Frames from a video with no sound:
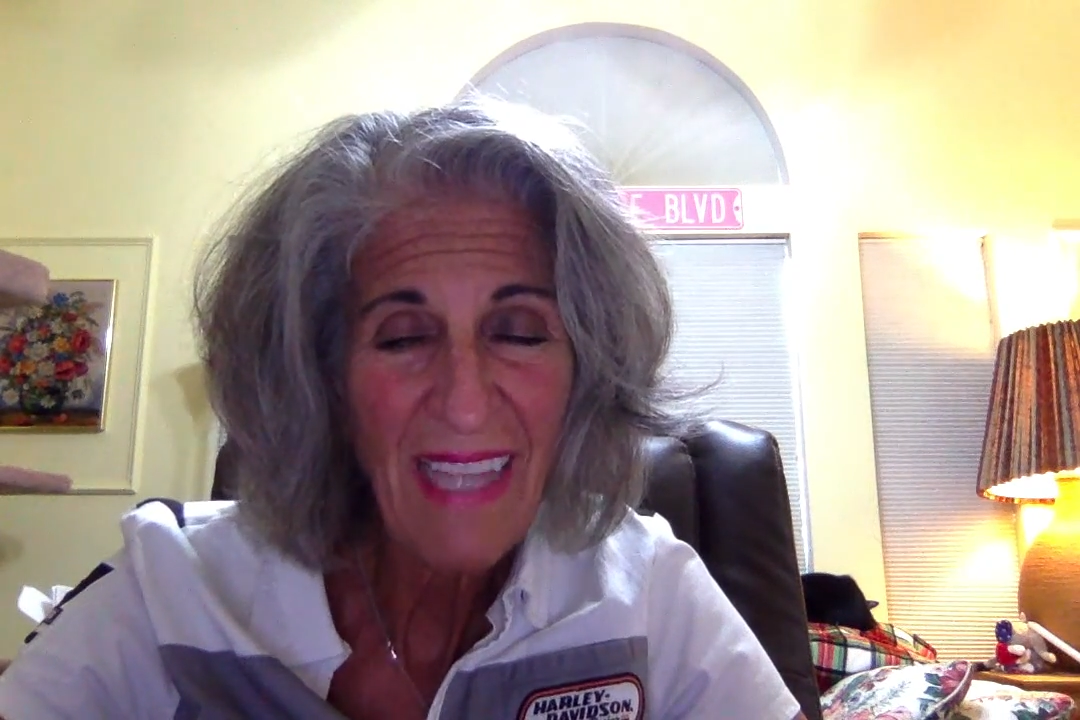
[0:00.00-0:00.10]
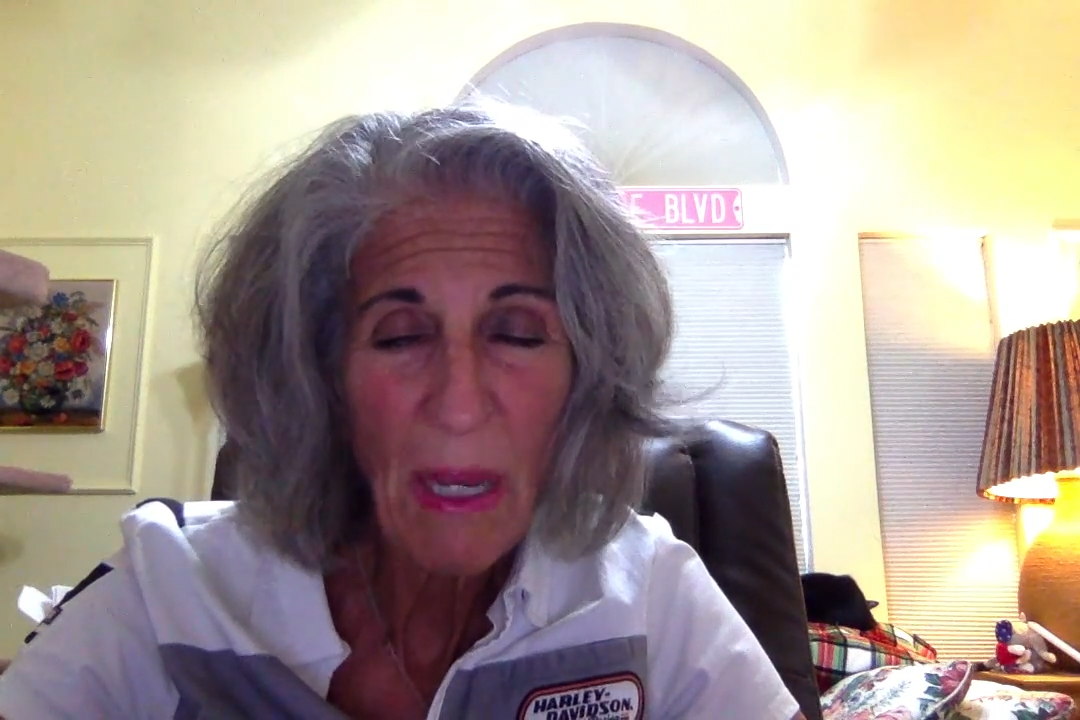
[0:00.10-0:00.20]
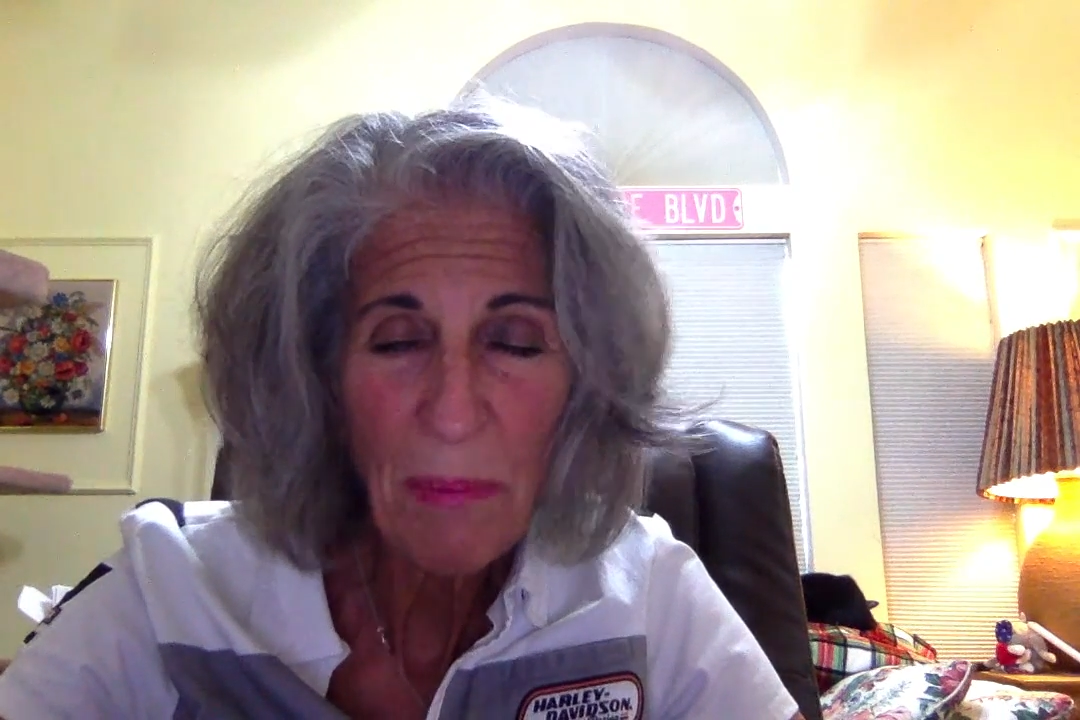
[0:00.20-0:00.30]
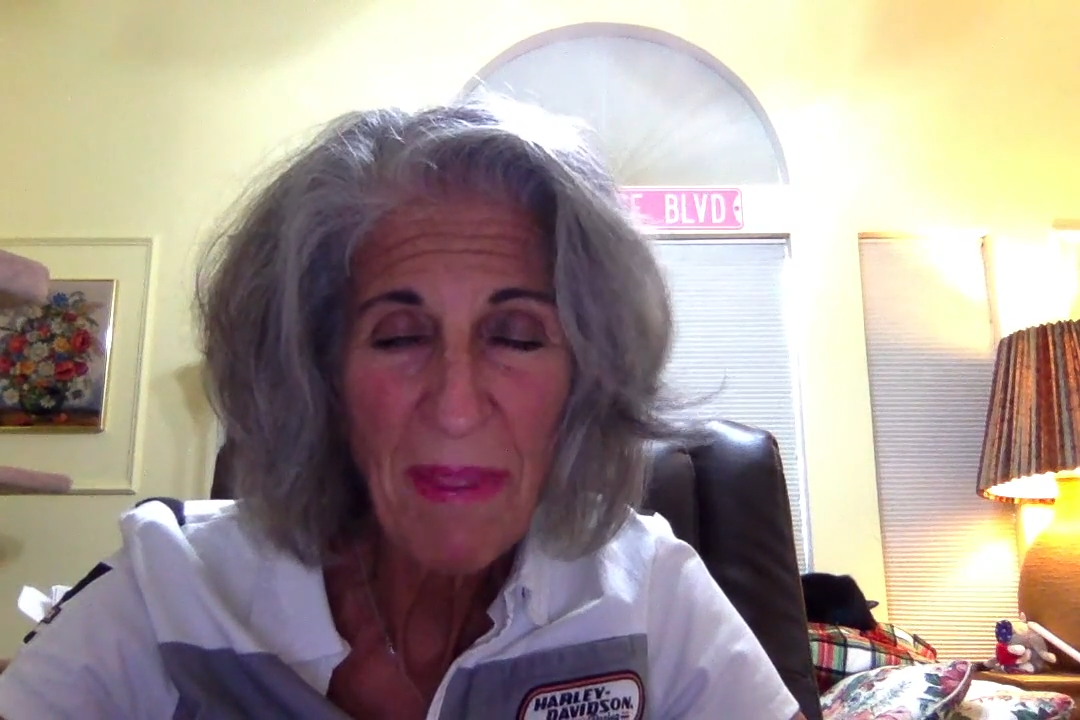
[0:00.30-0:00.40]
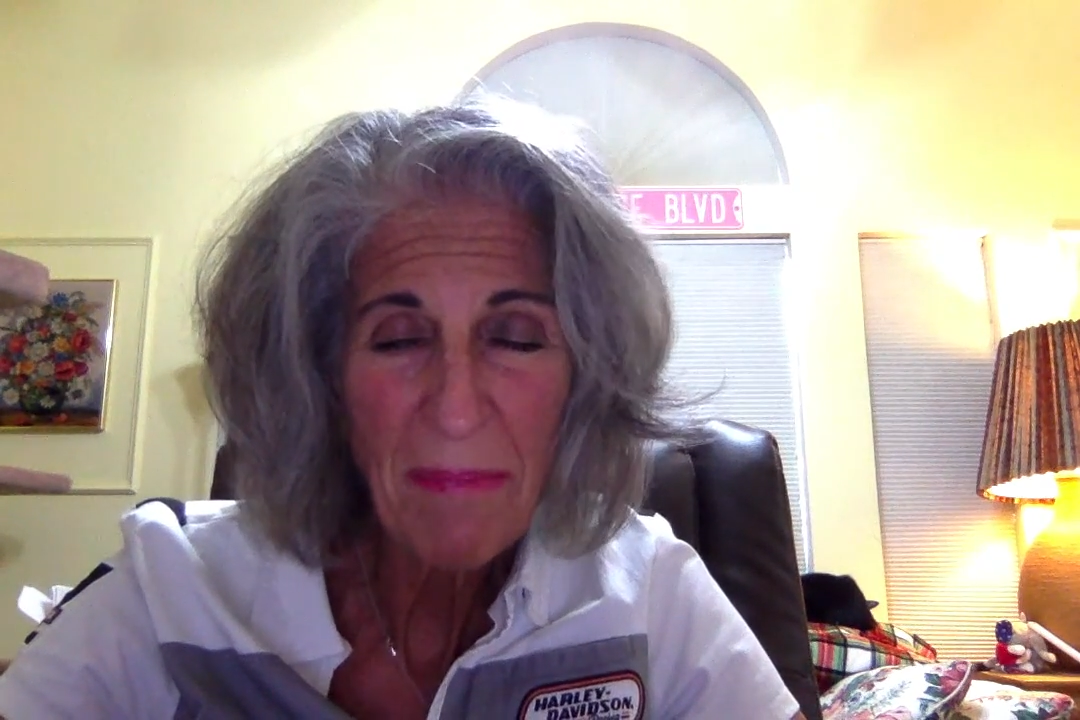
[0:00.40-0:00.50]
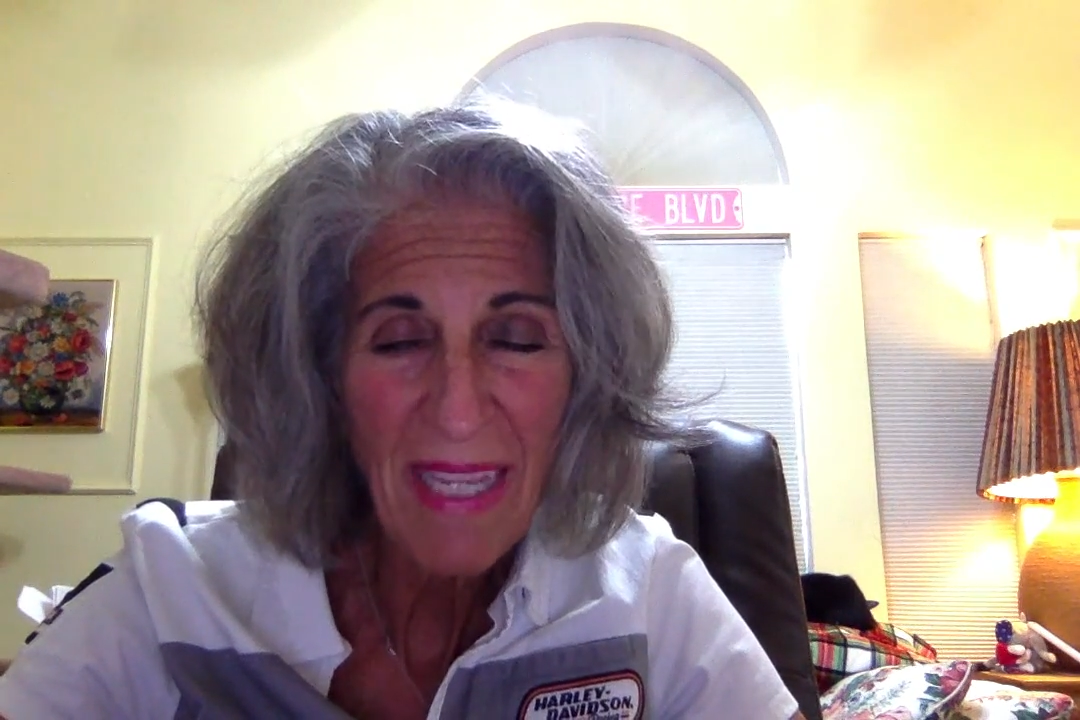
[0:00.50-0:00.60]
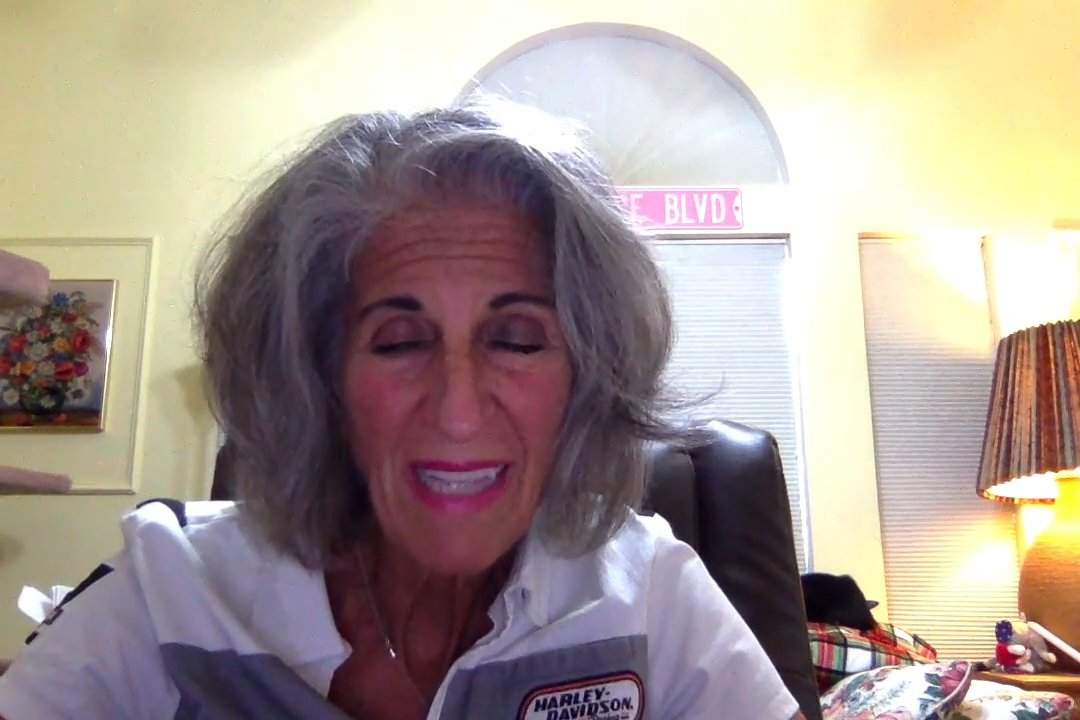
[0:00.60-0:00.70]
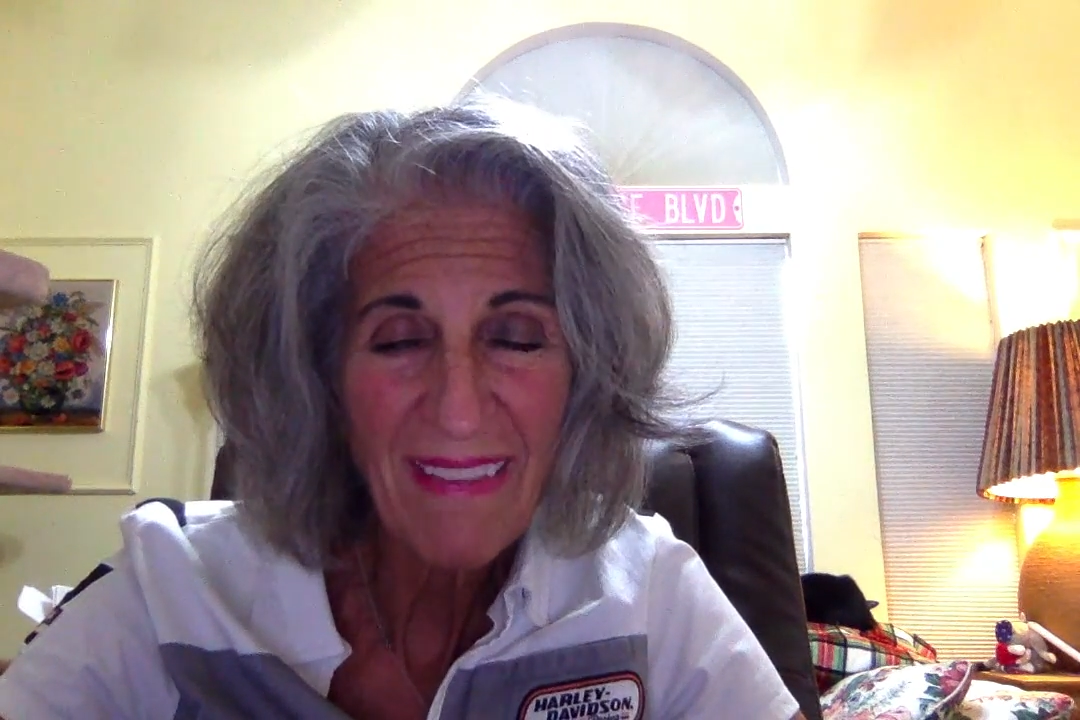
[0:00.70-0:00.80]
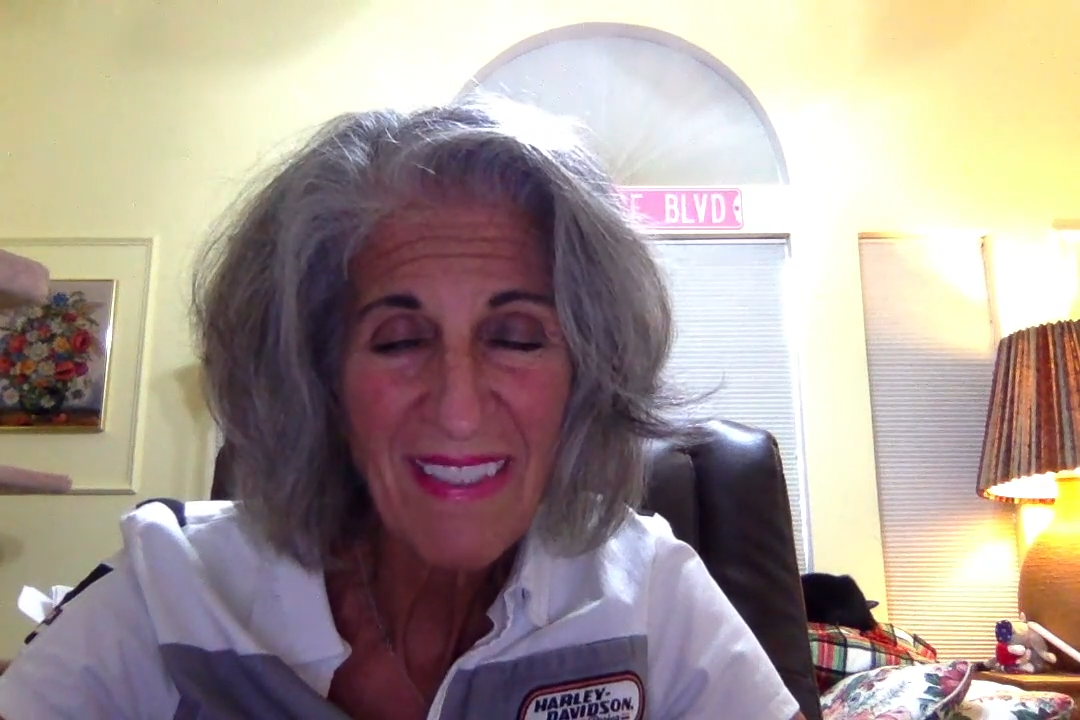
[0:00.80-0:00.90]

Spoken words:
Help them to get